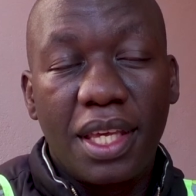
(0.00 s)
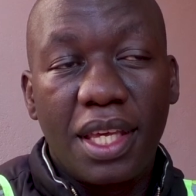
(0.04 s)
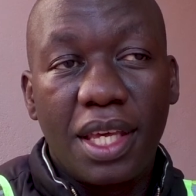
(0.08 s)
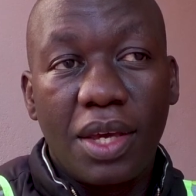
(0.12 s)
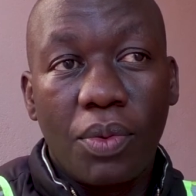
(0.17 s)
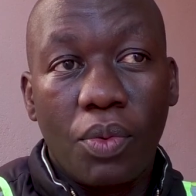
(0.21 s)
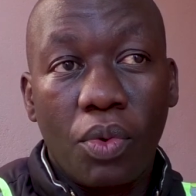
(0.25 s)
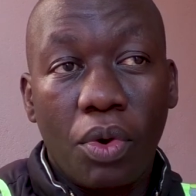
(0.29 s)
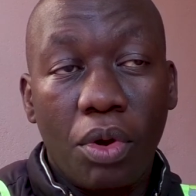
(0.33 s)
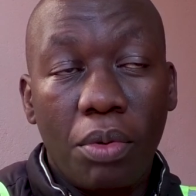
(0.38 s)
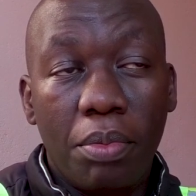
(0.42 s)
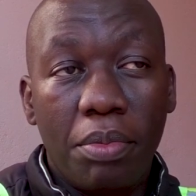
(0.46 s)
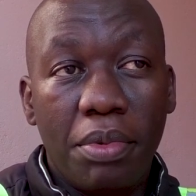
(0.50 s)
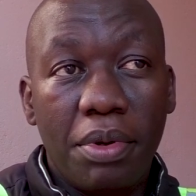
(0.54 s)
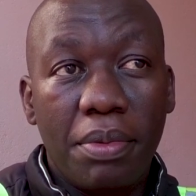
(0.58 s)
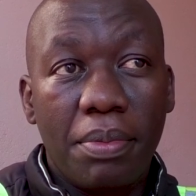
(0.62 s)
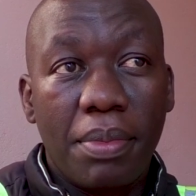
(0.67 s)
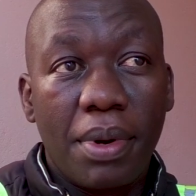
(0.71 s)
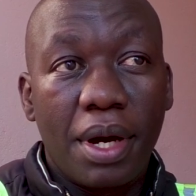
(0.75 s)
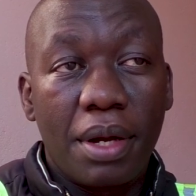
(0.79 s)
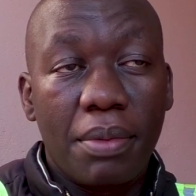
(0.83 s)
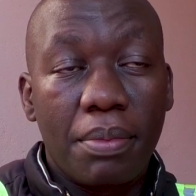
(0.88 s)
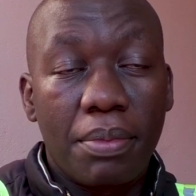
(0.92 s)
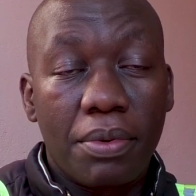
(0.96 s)
He won't be
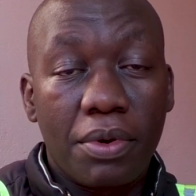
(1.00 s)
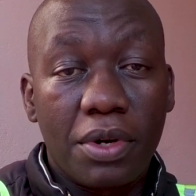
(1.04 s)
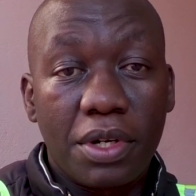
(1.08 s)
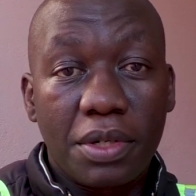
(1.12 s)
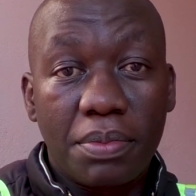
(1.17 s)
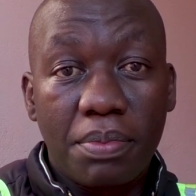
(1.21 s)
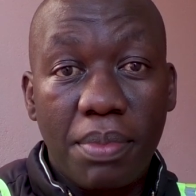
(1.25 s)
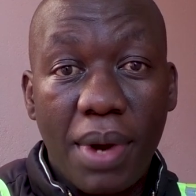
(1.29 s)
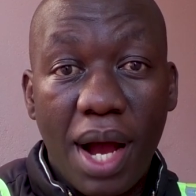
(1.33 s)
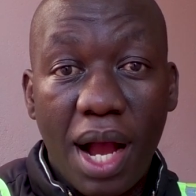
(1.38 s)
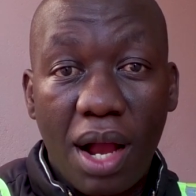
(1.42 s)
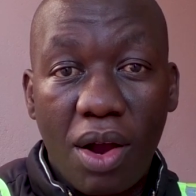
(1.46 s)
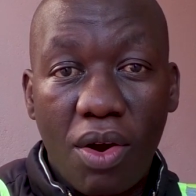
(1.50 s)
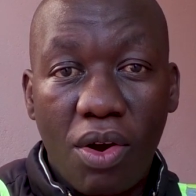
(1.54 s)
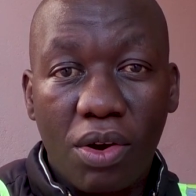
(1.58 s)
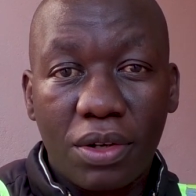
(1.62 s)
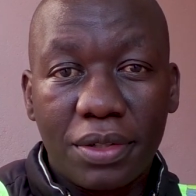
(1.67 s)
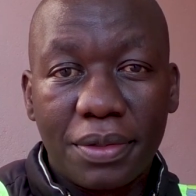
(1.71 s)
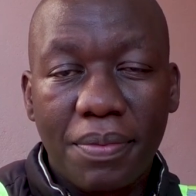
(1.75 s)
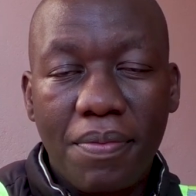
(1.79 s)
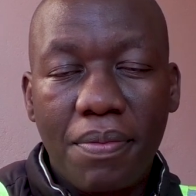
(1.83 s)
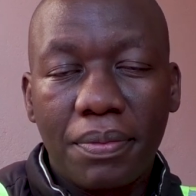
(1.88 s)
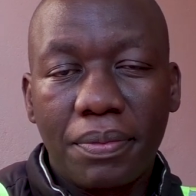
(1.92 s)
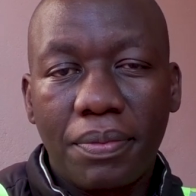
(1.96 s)
brought back
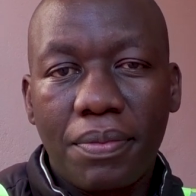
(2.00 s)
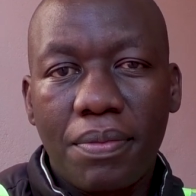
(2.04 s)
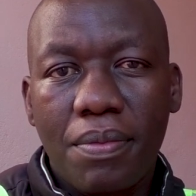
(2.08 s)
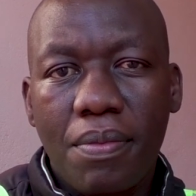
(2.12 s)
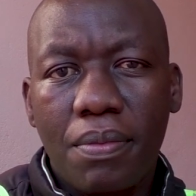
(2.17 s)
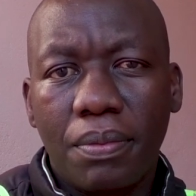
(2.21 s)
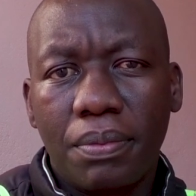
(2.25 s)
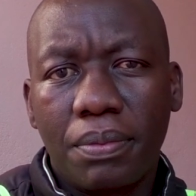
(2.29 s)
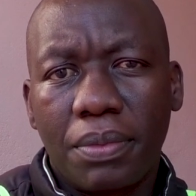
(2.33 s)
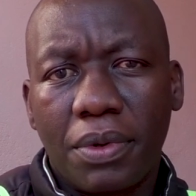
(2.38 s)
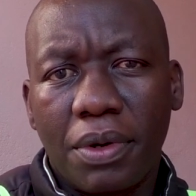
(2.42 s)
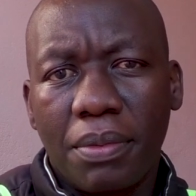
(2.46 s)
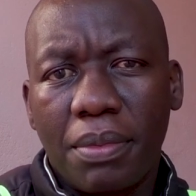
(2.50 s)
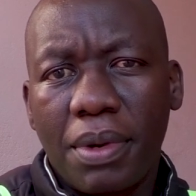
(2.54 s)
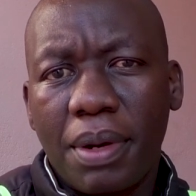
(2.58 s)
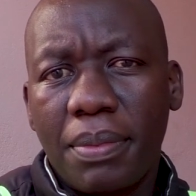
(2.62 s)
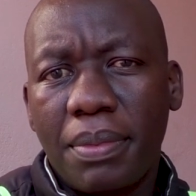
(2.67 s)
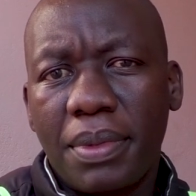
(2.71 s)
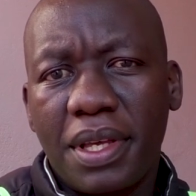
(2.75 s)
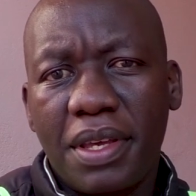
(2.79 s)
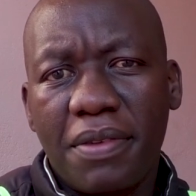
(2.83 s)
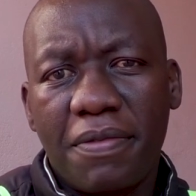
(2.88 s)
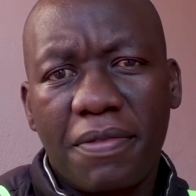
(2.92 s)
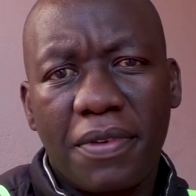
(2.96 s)
home,
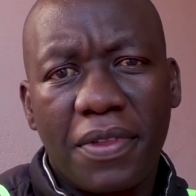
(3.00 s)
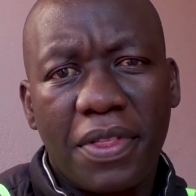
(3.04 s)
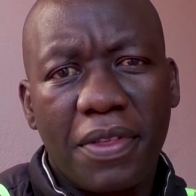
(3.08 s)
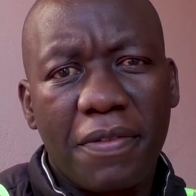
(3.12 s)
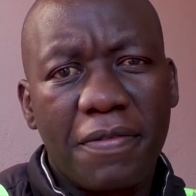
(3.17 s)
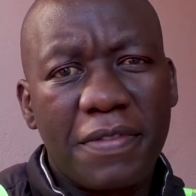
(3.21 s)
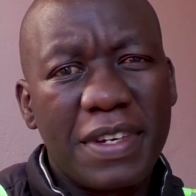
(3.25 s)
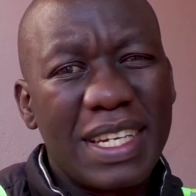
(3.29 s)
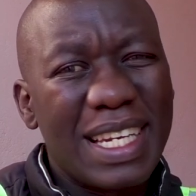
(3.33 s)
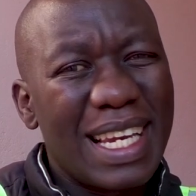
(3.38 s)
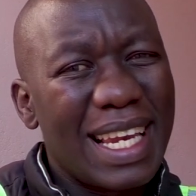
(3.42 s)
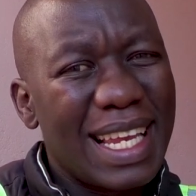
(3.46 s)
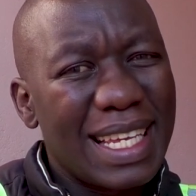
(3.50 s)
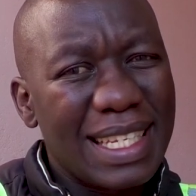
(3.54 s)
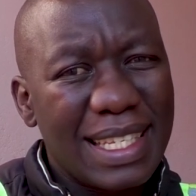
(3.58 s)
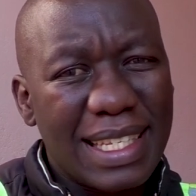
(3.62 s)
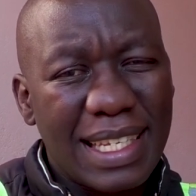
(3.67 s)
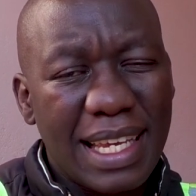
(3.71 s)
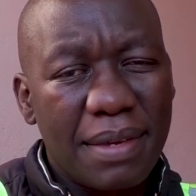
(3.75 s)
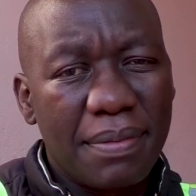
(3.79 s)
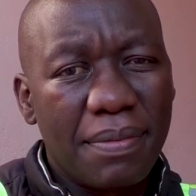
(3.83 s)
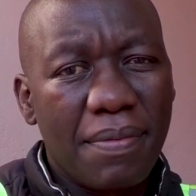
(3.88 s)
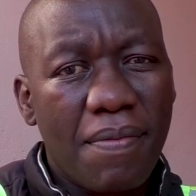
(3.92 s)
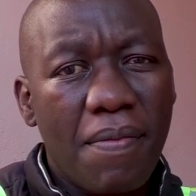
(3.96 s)
probably for the very last
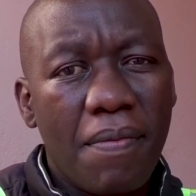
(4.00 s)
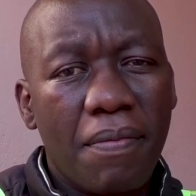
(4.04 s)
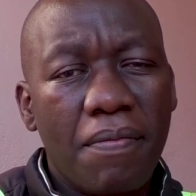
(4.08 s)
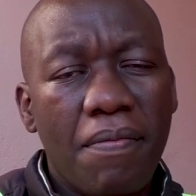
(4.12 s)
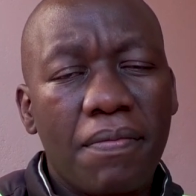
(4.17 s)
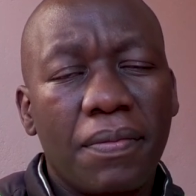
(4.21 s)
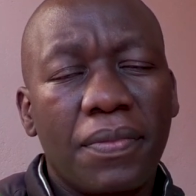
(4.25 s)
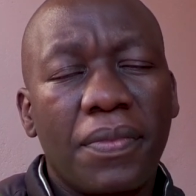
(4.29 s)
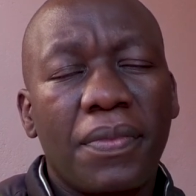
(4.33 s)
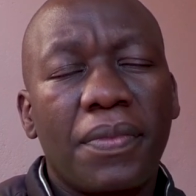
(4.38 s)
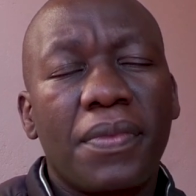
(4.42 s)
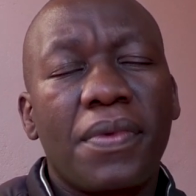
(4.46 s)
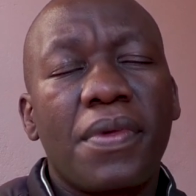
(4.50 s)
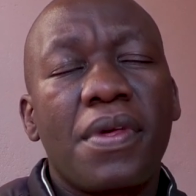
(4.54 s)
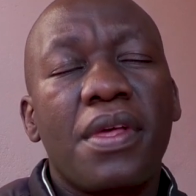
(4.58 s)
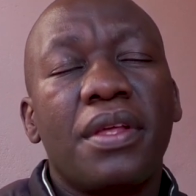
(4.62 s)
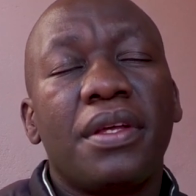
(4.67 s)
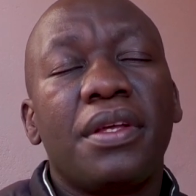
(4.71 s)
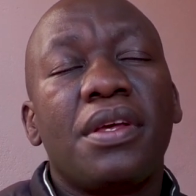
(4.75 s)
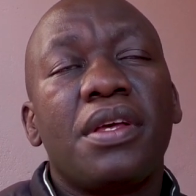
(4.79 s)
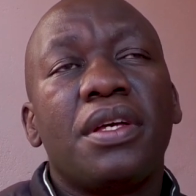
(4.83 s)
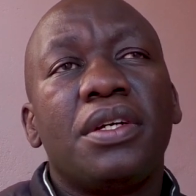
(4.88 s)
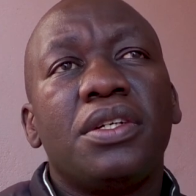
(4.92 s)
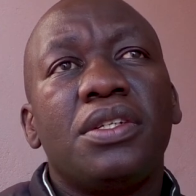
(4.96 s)
time,
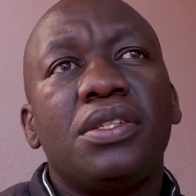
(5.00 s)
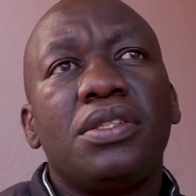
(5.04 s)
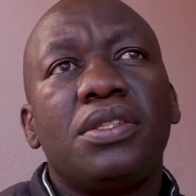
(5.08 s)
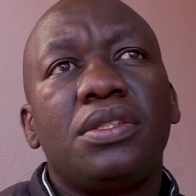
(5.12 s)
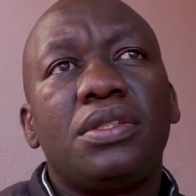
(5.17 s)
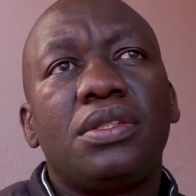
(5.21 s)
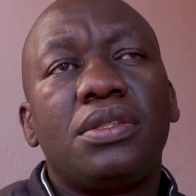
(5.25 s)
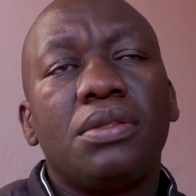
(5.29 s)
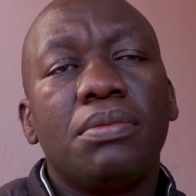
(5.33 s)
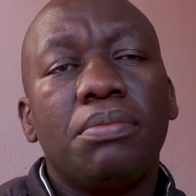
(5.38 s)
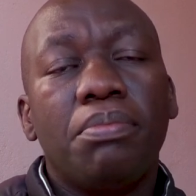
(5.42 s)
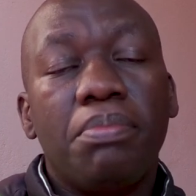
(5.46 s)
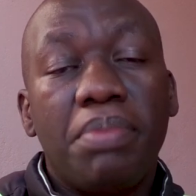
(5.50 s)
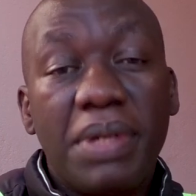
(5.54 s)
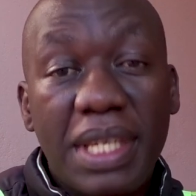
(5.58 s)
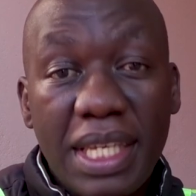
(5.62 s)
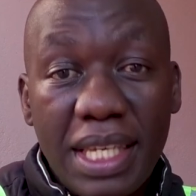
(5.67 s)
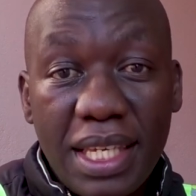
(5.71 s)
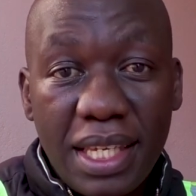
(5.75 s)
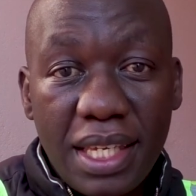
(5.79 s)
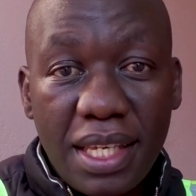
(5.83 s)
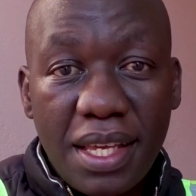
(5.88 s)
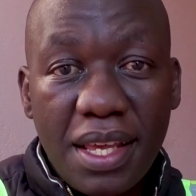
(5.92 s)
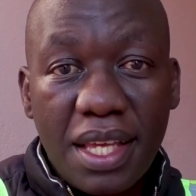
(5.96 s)
to
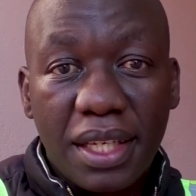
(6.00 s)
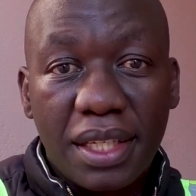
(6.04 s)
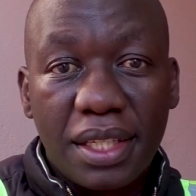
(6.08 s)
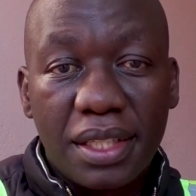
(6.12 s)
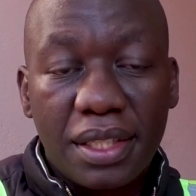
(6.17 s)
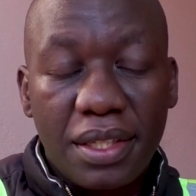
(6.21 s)
be